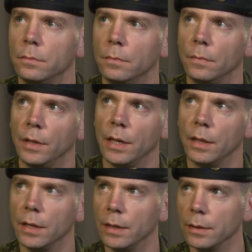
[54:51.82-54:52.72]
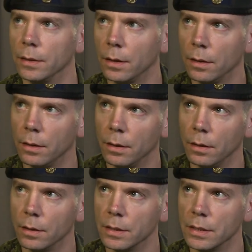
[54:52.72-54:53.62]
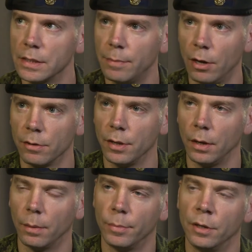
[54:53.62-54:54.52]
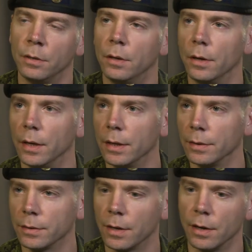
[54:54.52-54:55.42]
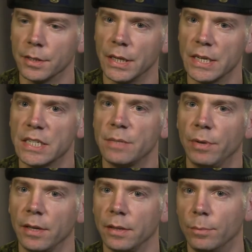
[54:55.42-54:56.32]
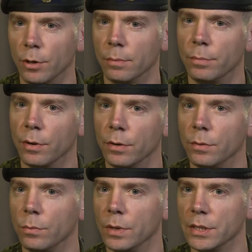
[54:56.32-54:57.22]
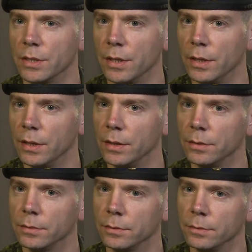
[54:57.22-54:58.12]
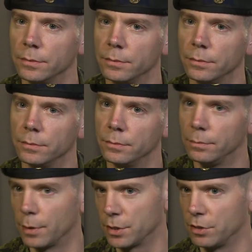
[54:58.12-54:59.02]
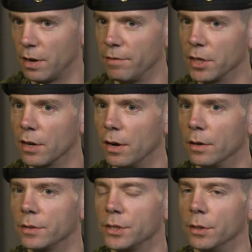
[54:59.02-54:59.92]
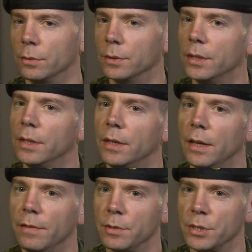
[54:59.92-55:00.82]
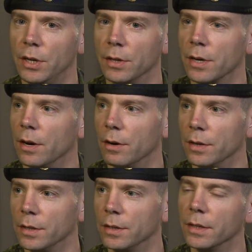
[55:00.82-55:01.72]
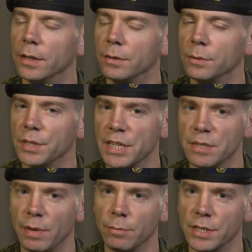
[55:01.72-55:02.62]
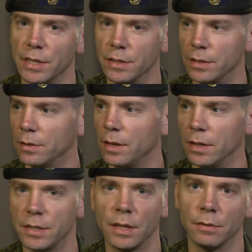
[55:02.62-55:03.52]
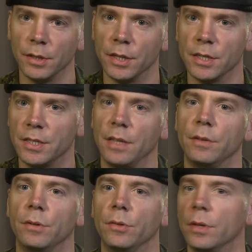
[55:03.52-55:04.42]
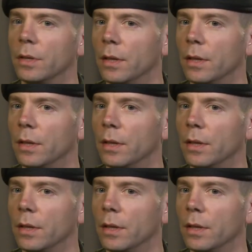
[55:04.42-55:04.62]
that the smaller the number on a car's license plate, the more important was the person driving the car. So if you saw a car and whose license plate was in the single digits, then you knew that